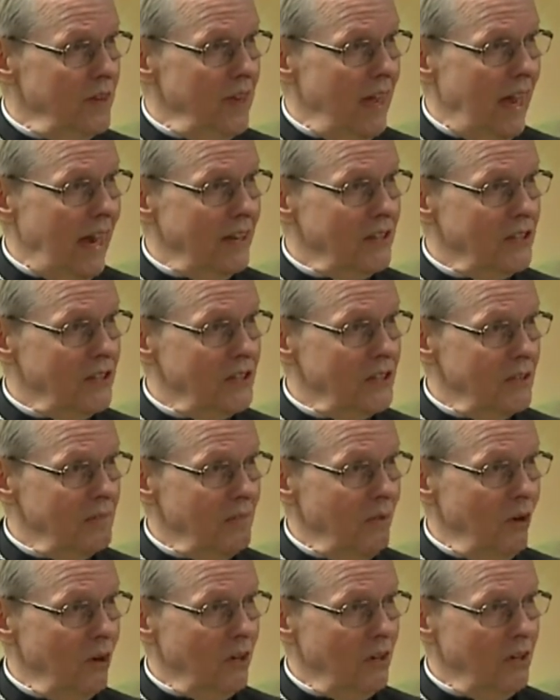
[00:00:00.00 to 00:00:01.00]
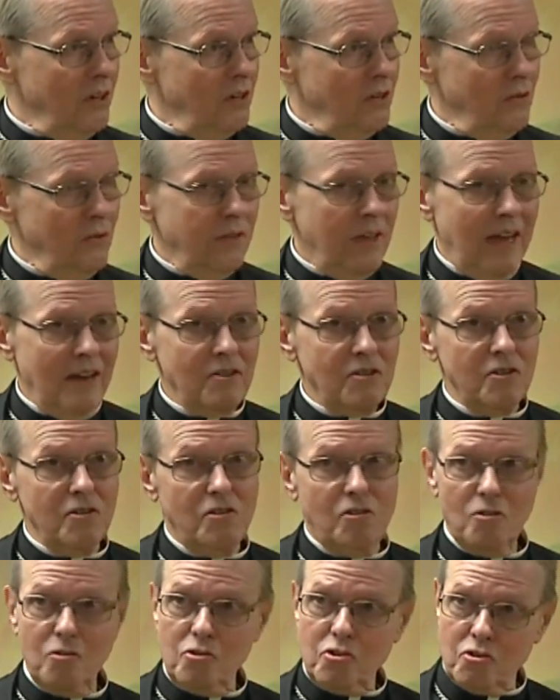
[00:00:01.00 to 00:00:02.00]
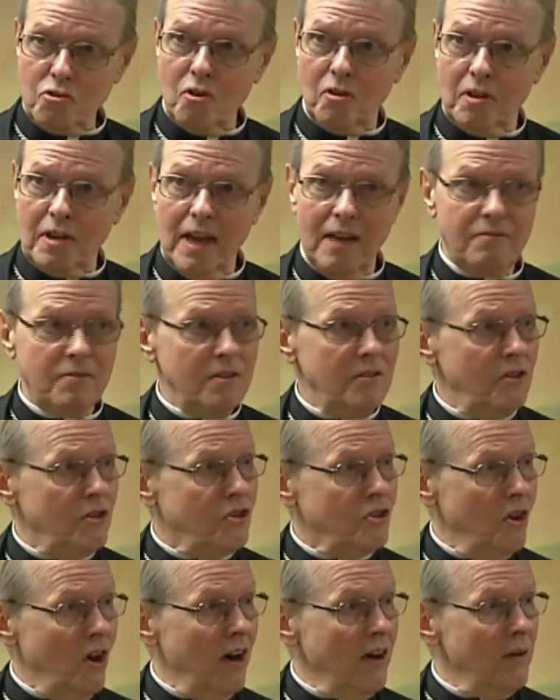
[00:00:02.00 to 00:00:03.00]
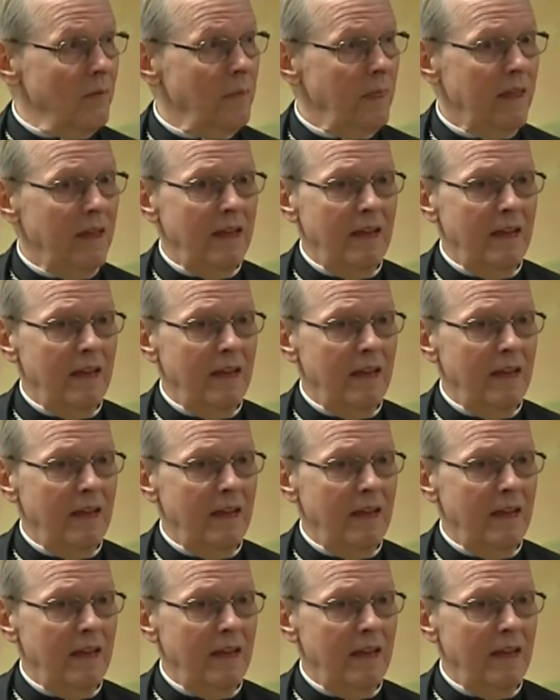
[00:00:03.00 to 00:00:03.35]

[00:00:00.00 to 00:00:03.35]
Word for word: the Diocese of Brooklyn in 2002, shortly after the charter,